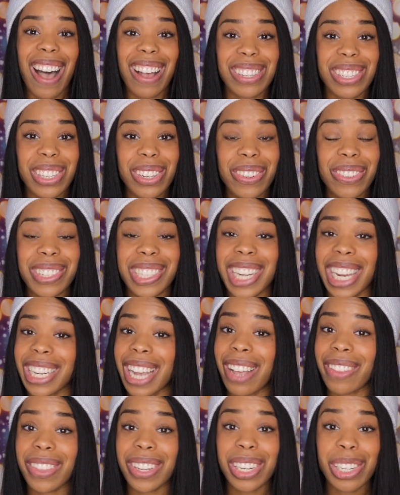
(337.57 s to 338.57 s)
Also, check
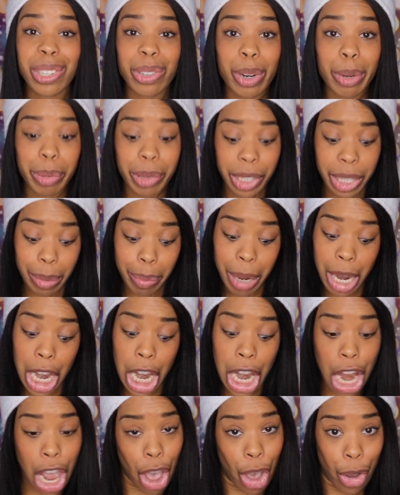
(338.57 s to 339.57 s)
out the description
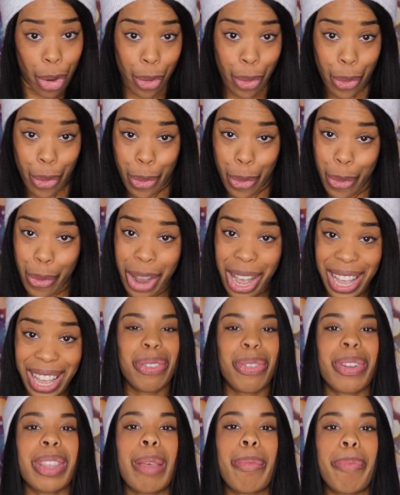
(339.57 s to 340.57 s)
below
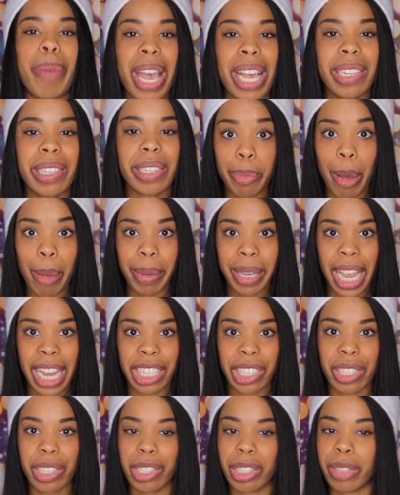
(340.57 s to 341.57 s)
for the best
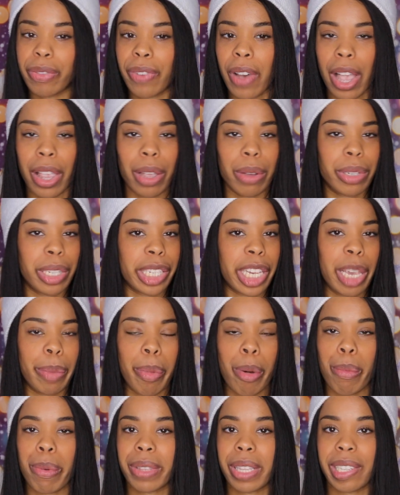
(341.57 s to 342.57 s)
publications to follow to keep
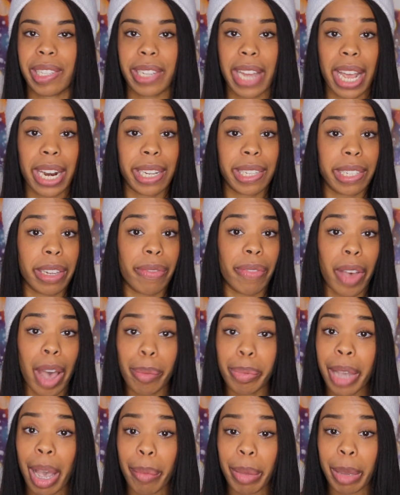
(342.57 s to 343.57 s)
up with the status of
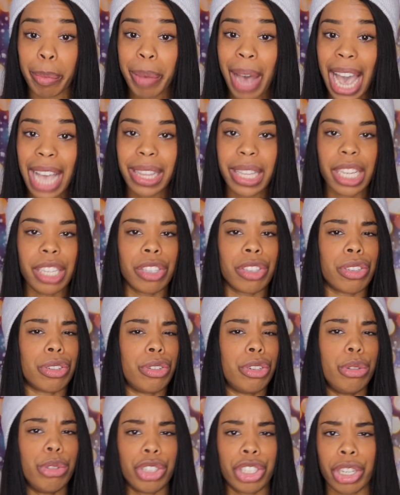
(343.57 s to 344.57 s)
upcoming pilots,
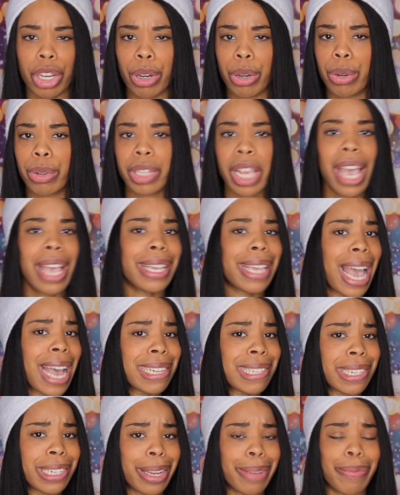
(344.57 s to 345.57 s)
new shows,
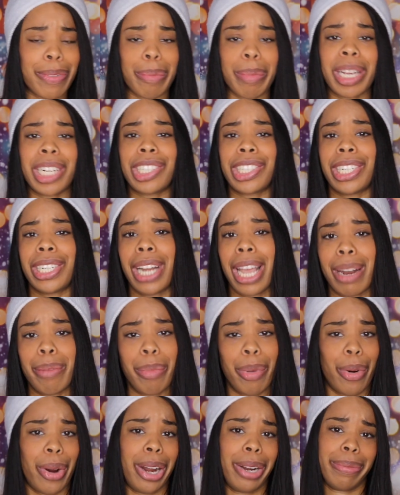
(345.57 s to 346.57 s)
casting information, and
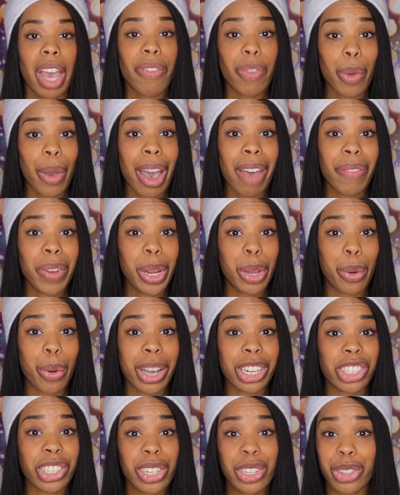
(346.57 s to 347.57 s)
more. If you have any
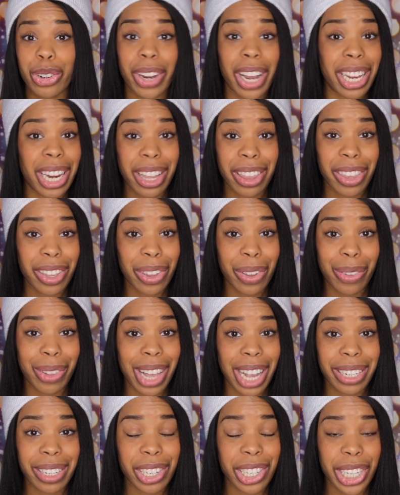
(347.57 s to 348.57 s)
questions or anything you'd
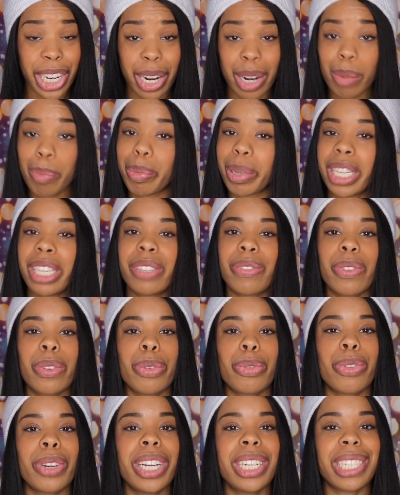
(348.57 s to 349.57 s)
like to share, please
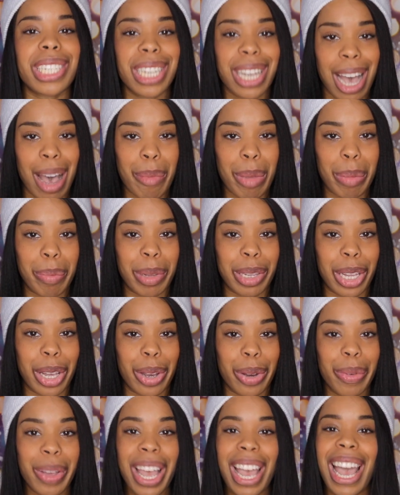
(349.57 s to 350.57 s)
feel free to comment below.